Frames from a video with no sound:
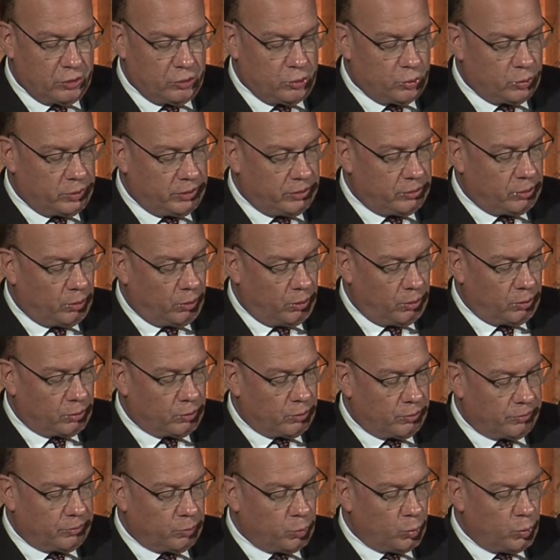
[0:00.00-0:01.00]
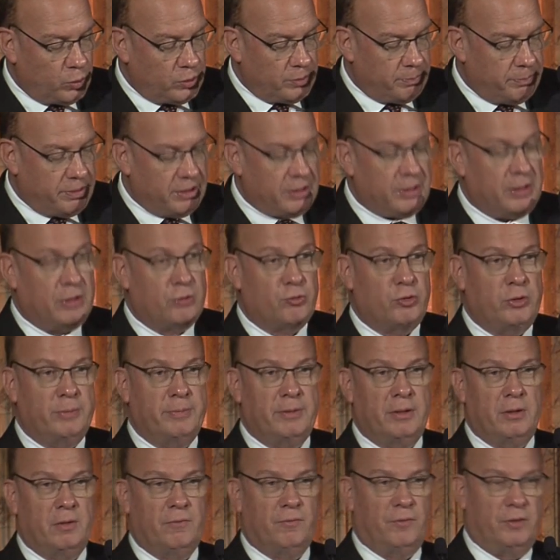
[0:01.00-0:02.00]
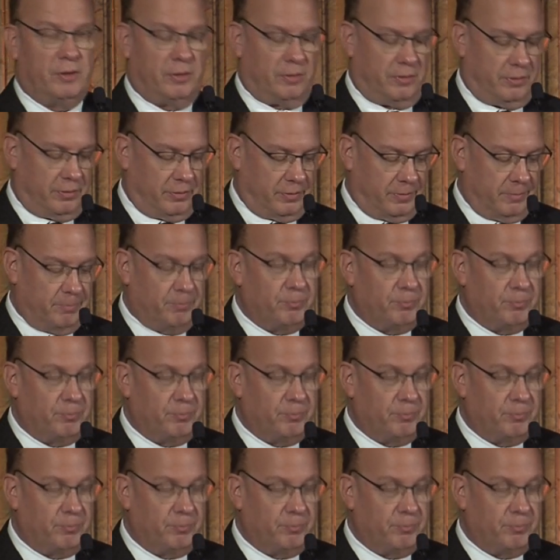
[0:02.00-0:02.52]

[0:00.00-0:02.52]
during the Holocaust would be a criminal offense.